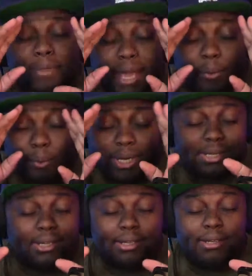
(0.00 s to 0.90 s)
that
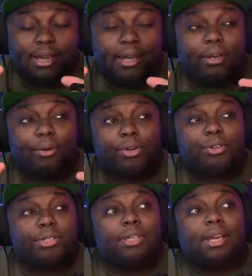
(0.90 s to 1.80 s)
wasn't Hayden
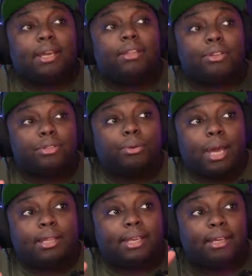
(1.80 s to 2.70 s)
Christensen in the suit
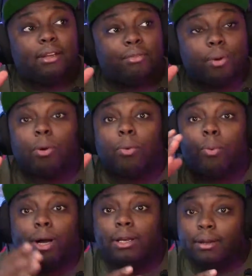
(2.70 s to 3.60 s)
at the end of Rogue
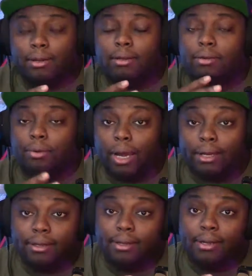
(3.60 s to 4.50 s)
One.
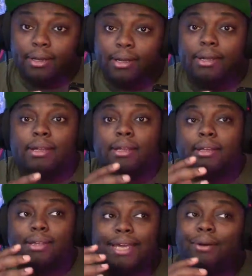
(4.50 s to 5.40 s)
right?
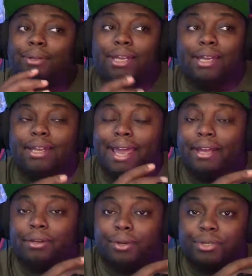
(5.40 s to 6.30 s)
They don't need
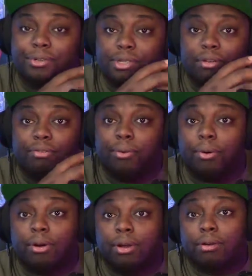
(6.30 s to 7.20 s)
Hayden Christensen
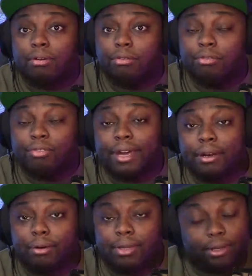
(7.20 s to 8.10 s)
for
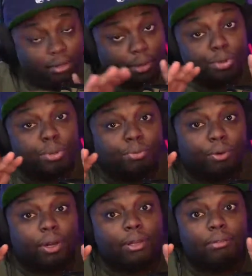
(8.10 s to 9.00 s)
Vader. They could use him
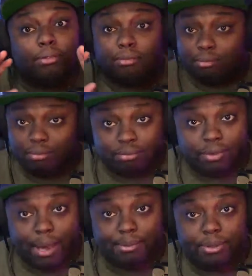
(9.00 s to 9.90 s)
for it,
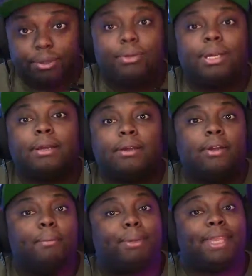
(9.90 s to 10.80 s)
absolutely,
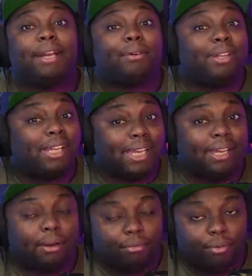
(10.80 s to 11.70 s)
but they don't
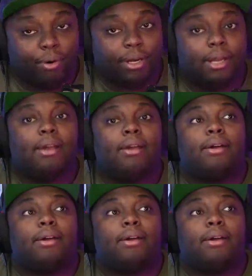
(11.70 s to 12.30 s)
need him for it.